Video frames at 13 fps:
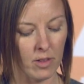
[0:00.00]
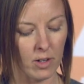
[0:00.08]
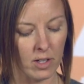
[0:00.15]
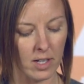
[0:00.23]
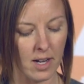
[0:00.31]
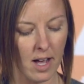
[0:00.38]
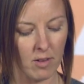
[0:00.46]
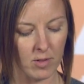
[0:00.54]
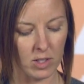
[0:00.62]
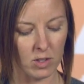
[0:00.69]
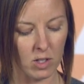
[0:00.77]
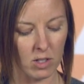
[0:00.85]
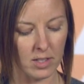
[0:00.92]
they're going to have to
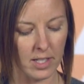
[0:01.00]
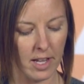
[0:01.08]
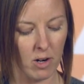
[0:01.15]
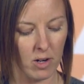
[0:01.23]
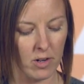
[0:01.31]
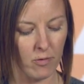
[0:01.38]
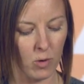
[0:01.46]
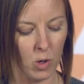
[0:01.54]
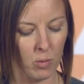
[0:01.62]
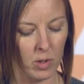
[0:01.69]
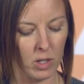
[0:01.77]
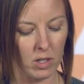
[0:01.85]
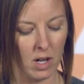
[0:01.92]
start to carry
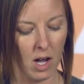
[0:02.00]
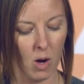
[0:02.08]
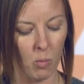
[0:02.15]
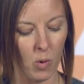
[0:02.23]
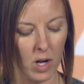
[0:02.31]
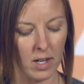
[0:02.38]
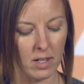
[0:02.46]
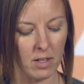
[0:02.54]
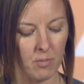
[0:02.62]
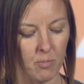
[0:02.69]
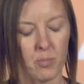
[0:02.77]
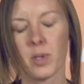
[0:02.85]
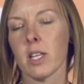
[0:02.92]
forward a 1,
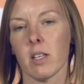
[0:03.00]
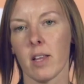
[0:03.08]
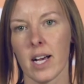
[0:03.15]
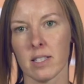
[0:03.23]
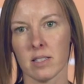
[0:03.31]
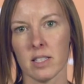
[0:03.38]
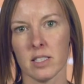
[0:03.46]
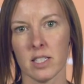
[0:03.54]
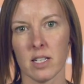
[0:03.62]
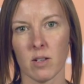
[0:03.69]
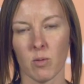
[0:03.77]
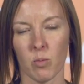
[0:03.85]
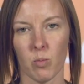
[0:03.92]
but the last
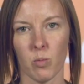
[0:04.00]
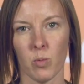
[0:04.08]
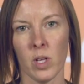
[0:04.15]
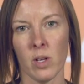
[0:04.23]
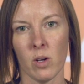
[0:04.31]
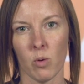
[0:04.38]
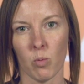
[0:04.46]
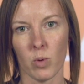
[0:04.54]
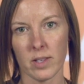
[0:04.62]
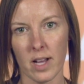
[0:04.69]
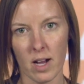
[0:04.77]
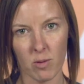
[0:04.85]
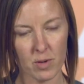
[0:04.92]
digit will
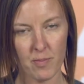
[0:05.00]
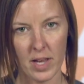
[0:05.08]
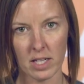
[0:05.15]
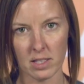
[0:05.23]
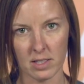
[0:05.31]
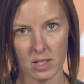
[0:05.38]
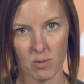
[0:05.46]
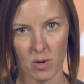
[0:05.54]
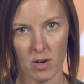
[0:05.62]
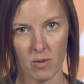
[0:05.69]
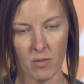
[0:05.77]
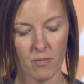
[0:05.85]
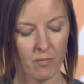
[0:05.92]
not remain a
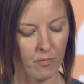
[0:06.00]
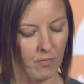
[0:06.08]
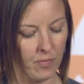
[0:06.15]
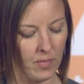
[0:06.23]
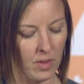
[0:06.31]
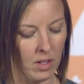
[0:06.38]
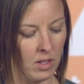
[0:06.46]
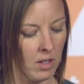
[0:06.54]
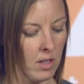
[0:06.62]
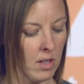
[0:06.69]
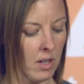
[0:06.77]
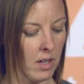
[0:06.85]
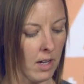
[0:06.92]
0.
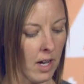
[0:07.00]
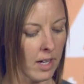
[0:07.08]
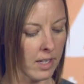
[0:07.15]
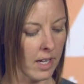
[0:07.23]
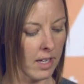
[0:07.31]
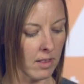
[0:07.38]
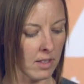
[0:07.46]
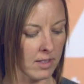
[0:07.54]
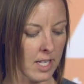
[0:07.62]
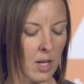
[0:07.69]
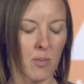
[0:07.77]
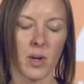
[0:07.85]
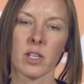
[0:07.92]
Again, the
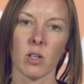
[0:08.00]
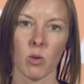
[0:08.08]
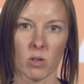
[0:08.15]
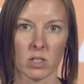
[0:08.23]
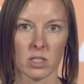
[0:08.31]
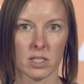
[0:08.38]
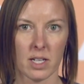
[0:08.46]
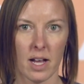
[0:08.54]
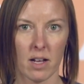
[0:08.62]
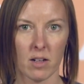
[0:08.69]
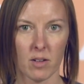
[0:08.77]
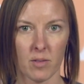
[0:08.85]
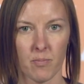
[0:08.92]
same on the orange
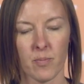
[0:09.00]
deck.